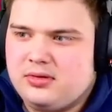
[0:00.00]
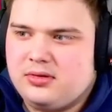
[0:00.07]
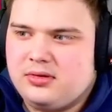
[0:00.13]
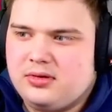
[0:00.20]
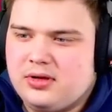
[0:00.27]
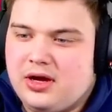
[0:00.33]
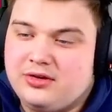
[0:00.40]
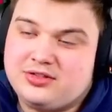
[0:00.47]

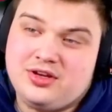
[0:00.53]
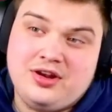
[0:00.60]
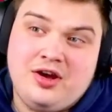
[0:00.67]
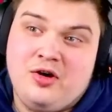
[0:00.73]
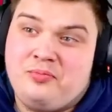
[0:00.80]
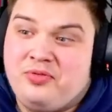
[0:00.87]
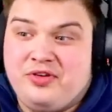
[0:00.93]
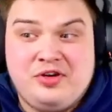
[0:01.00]
I was going to
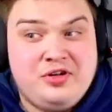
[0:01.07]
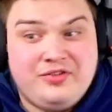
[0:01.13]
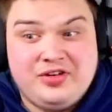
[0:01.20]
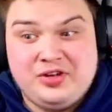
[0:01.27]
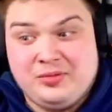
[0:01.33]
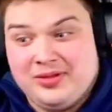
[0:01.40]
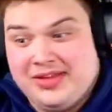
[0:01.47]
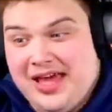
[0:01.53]
hope for another
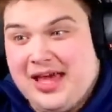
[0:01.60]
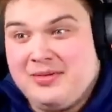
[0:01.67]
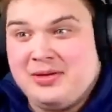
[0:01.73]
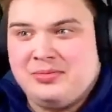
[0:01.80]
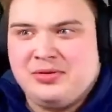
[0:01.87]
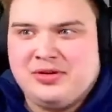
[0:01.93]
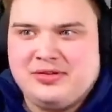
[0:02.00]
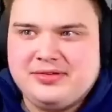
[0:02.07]
double diamond, but